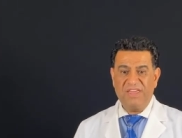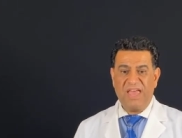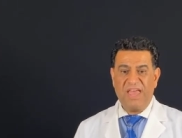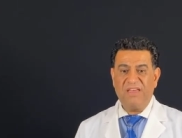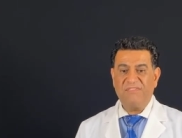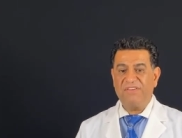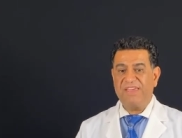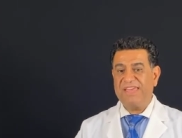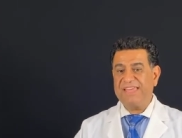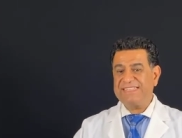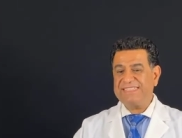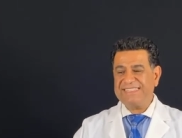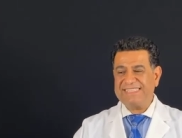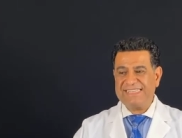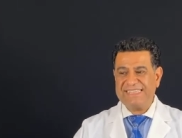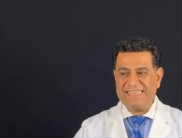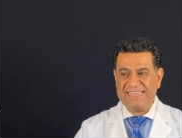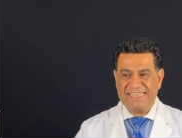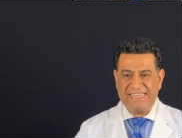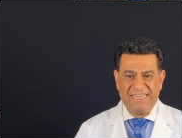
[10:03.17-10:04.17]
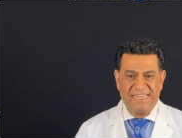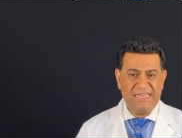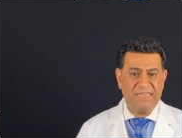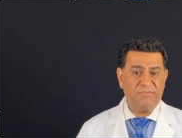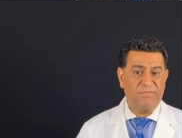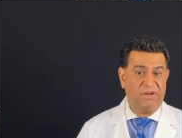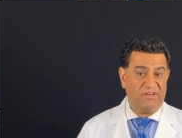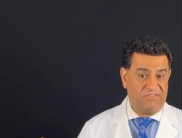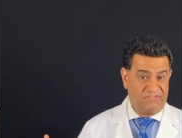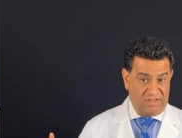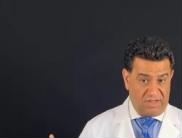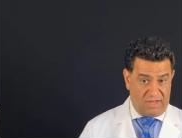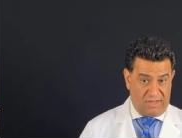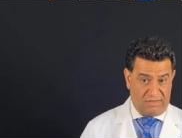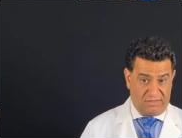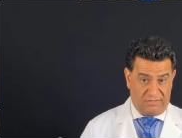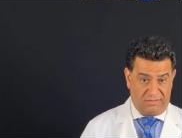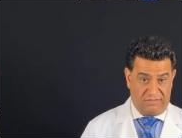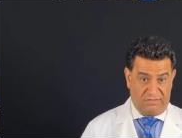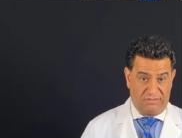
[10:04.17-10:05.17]
we have a team of
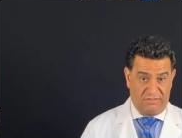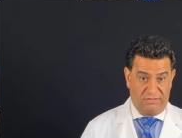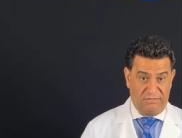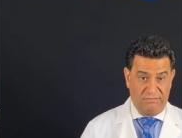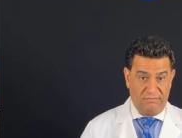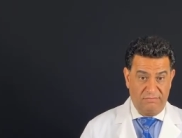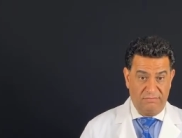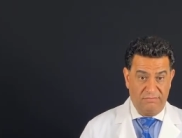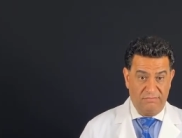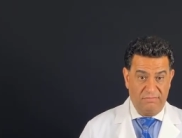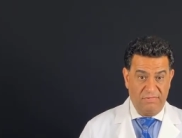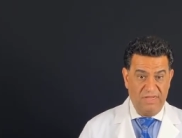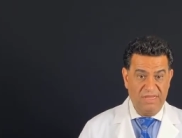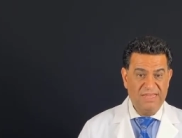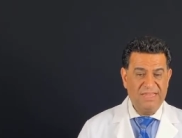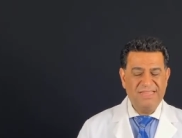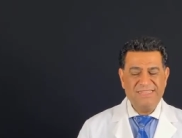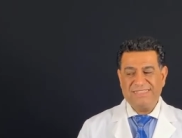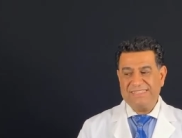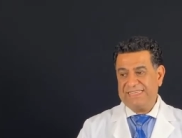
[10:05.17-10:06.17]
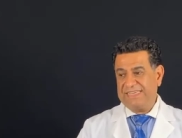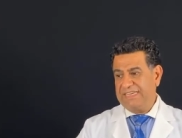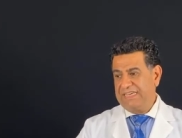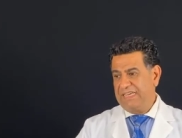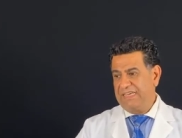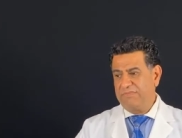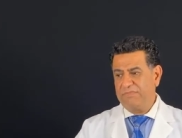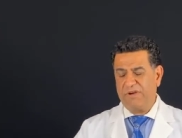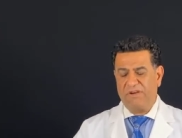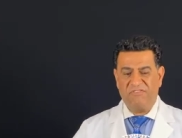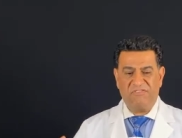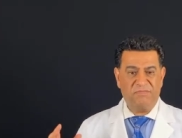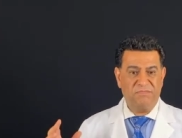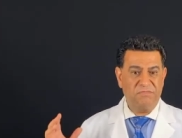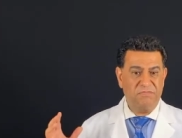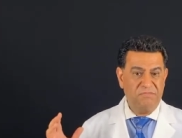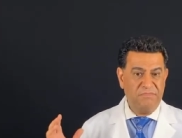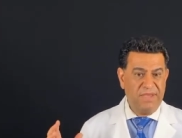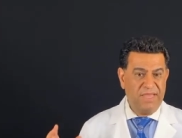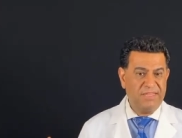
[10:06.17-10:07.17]
doctors, team of
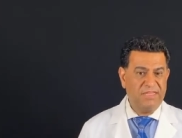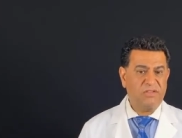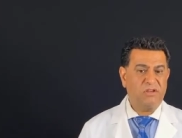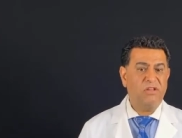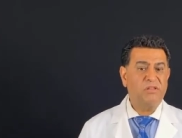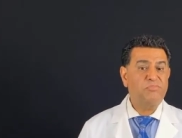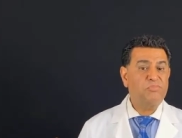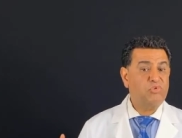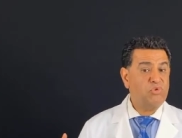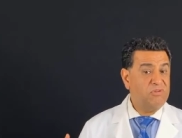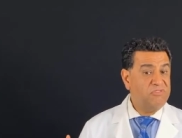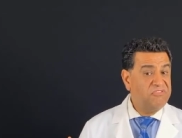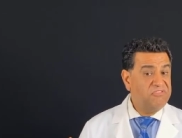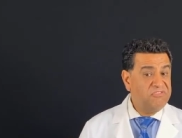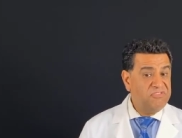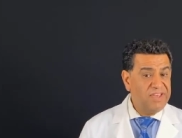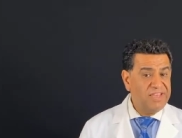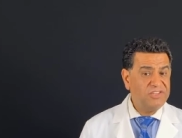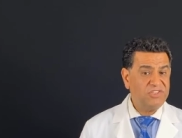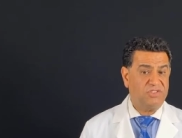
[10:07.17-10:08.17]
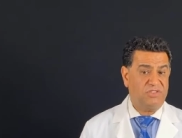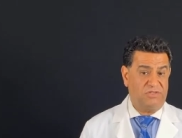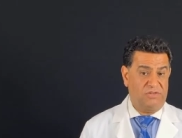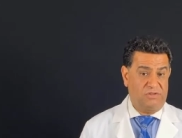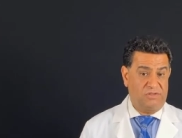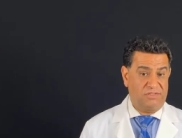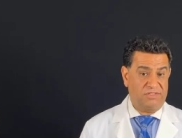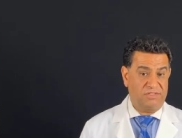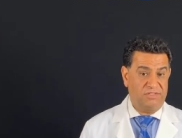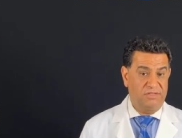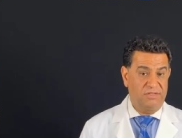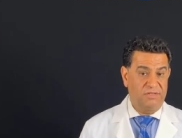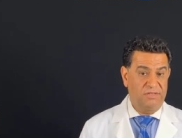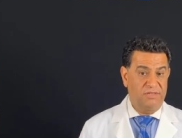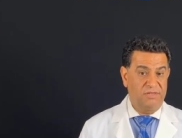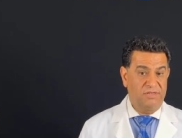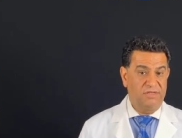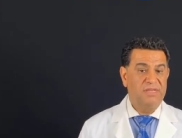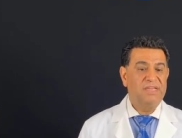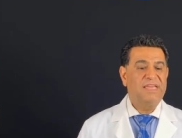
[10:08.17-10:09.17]
medical professionals
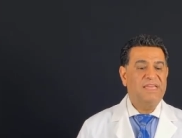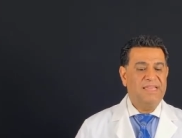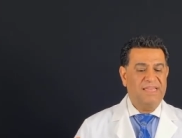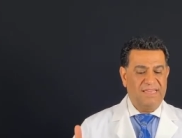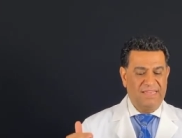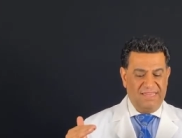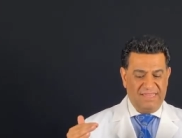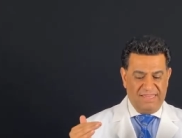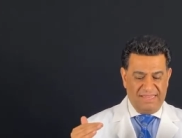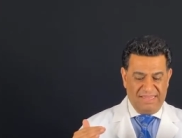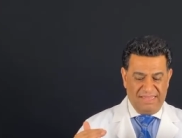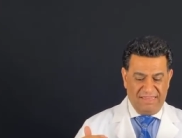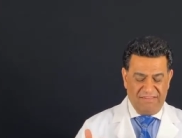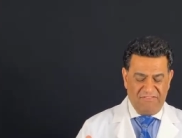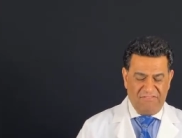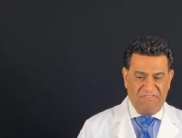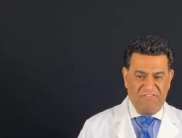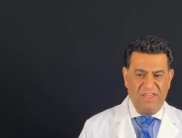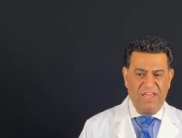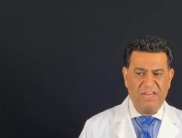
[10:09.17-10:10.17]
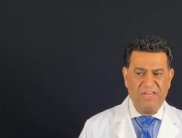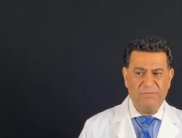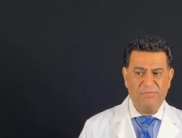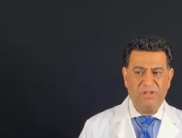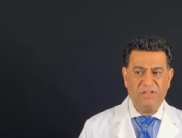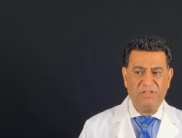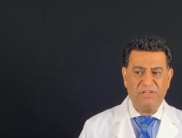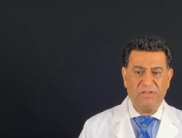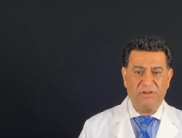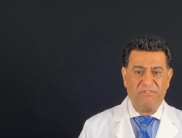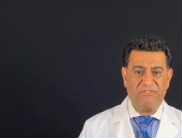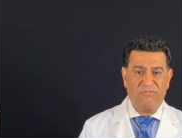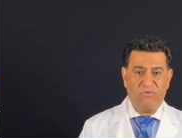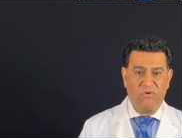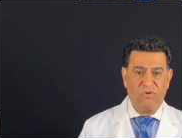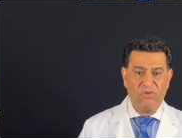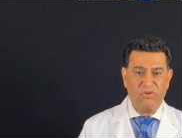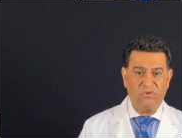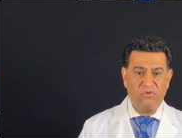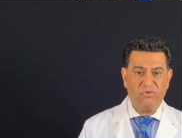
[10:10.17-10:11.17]
available here
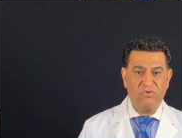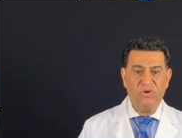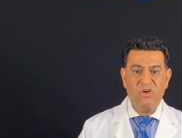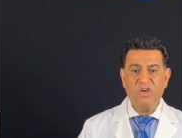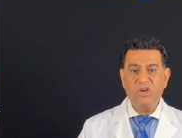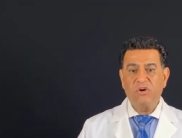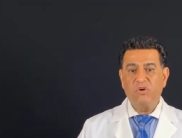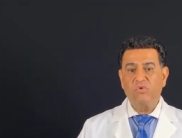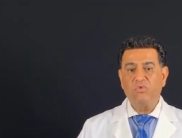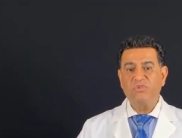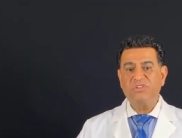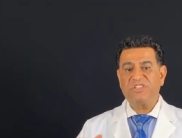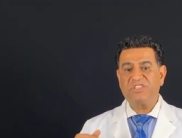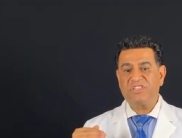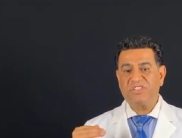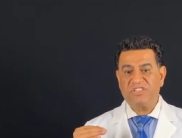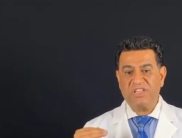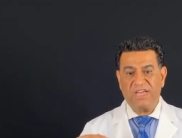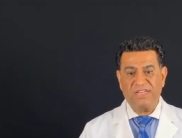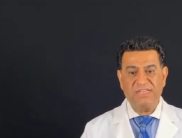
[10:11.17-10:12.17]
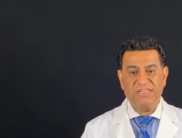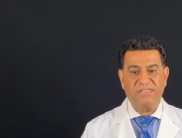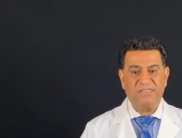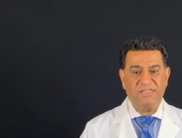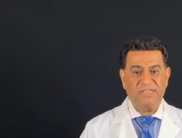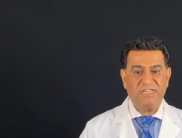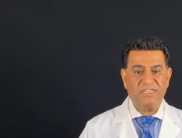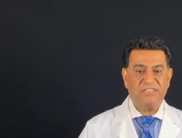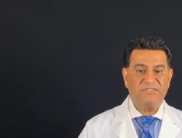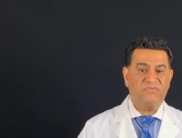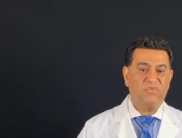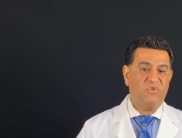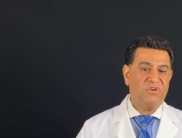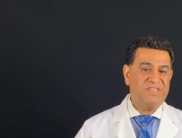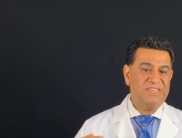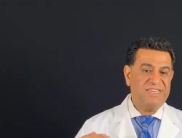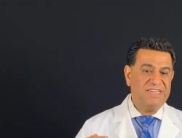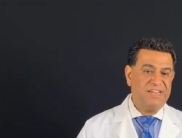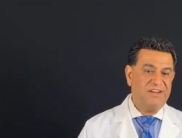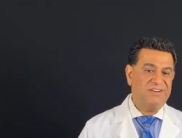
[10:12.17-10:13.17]
for you who studied this for
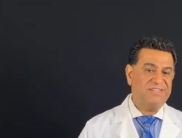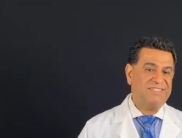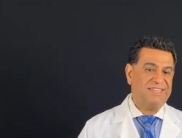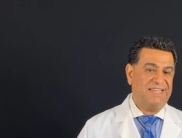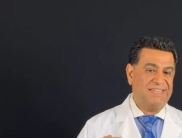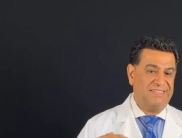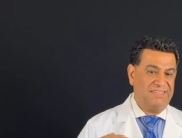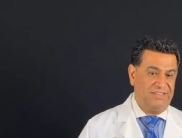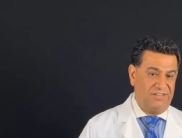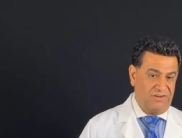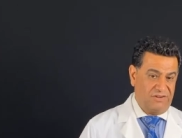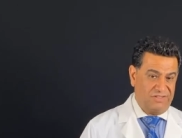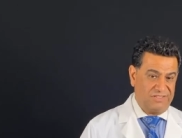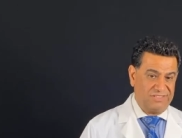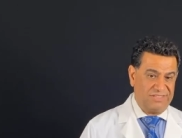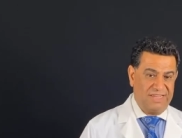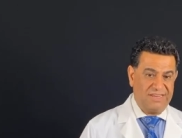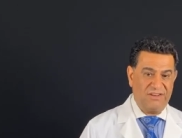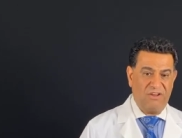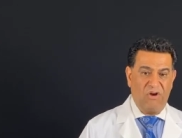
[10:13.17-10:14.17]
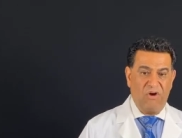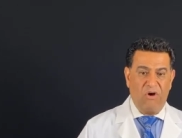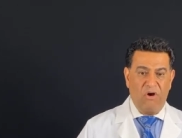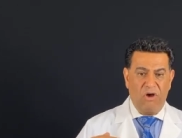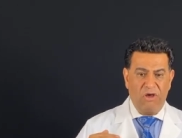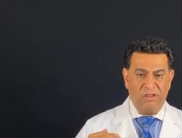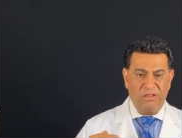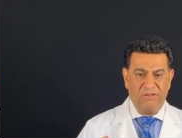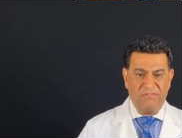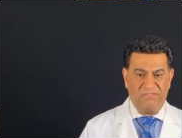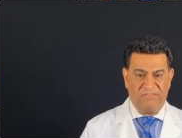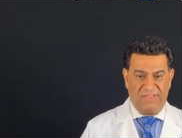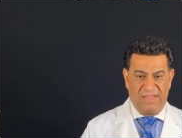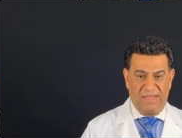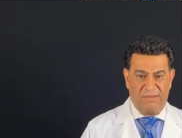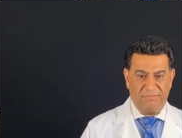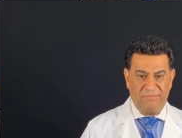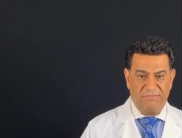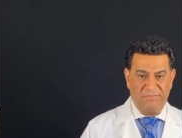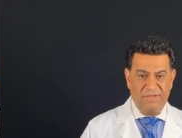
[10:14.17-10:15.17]
years and years. And all of
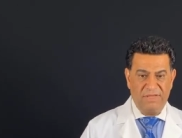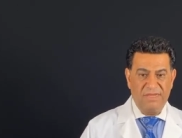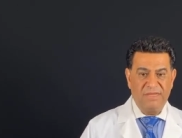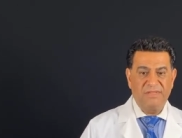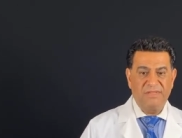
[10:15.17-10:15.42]
them,